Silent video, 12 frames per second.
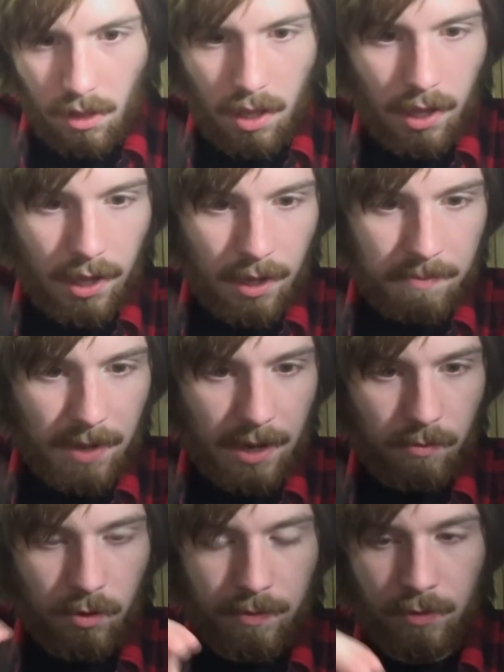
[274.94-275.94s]
Um,
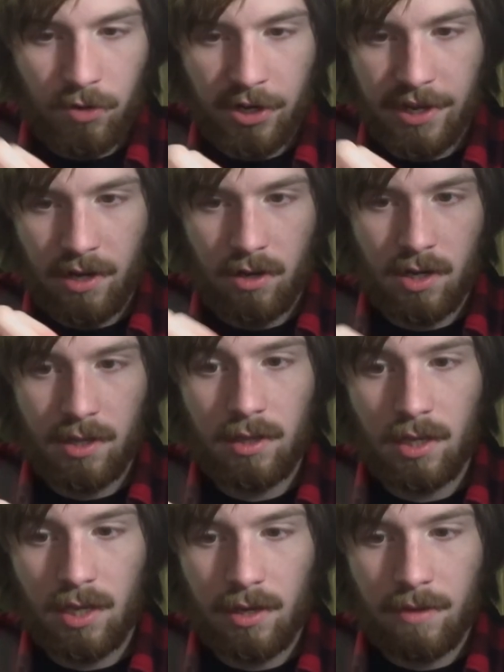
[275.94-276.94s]
I will be working on
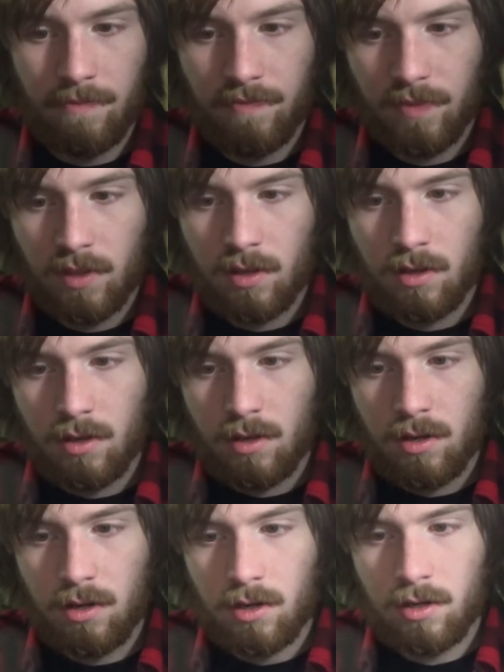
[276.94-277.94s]
the
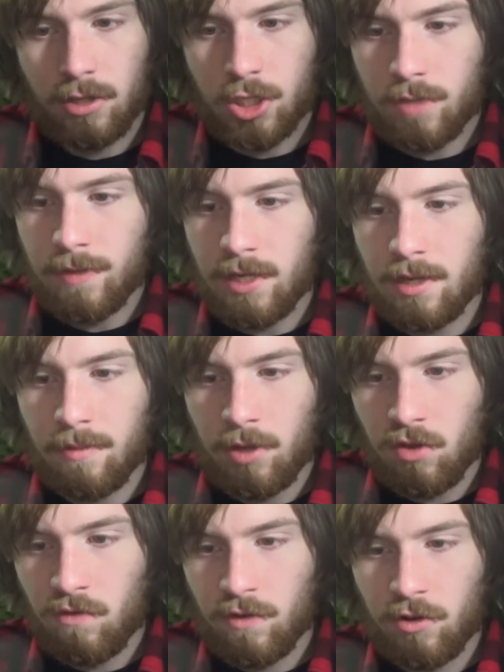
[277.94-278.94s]
R G B
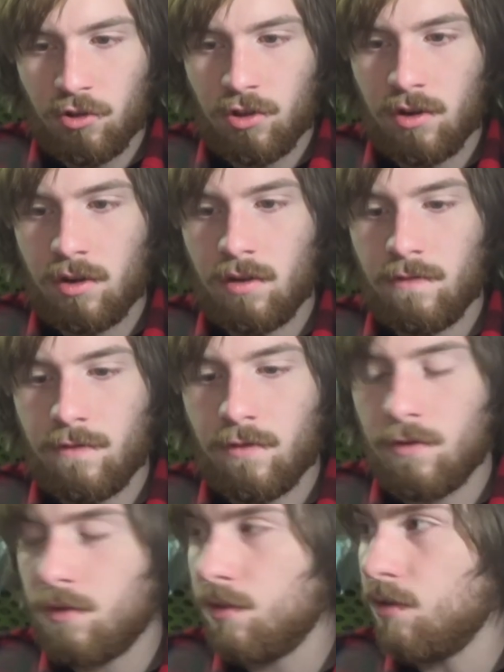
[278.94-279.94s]
W version
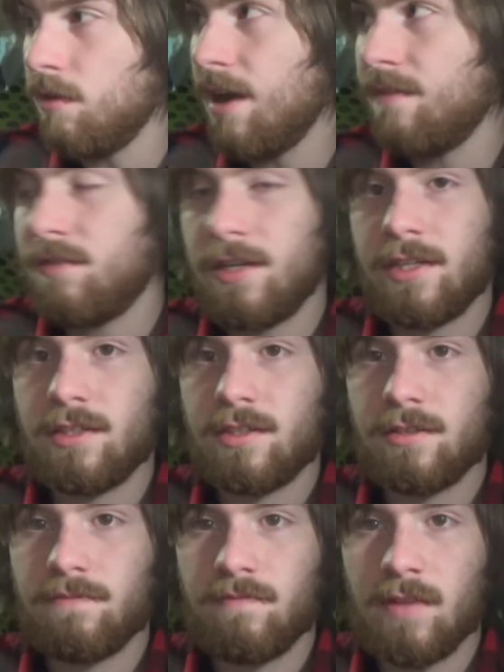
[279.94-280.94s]
for the
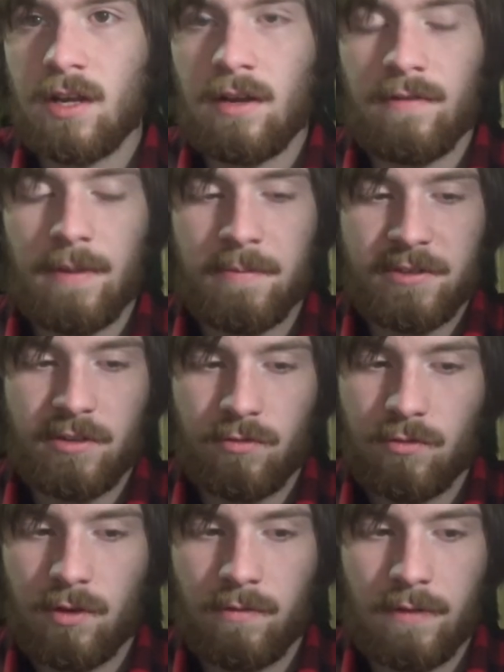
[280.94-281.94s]
Graflex of
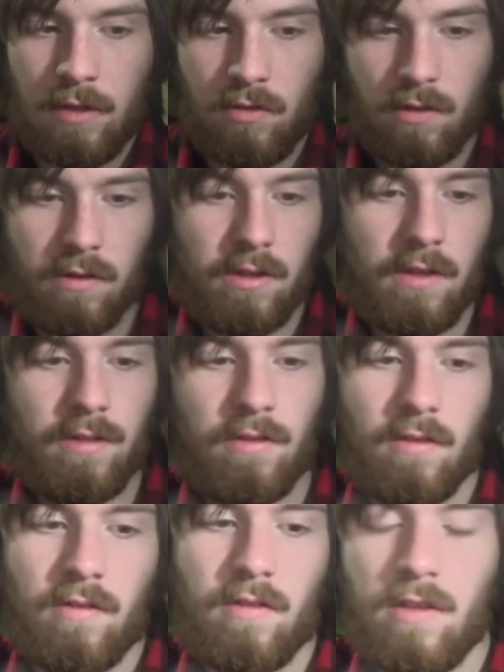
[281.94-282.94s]
Episode three, Revenge of the Sith,
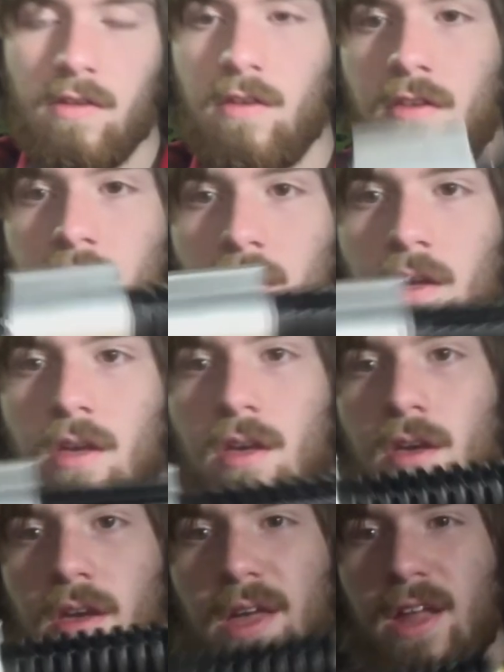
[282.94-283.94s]
since this is a
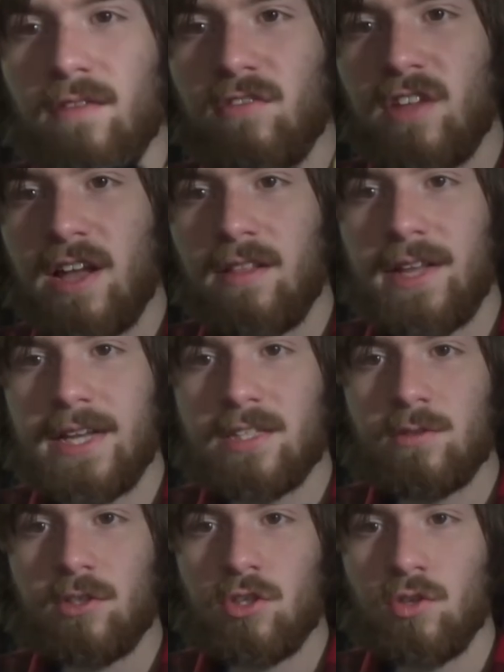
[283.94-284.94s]
kind of
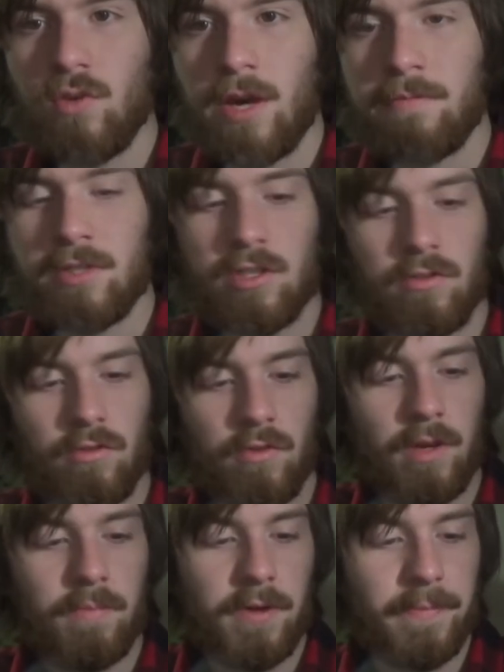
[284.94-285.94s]
stylized to Episode
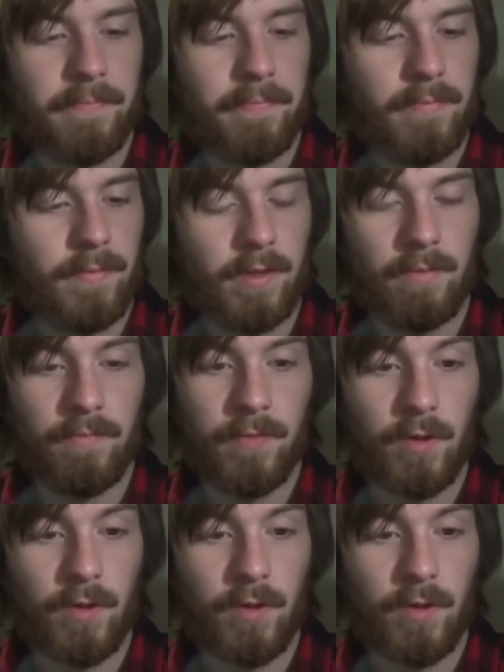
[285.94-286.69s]
three, but you know,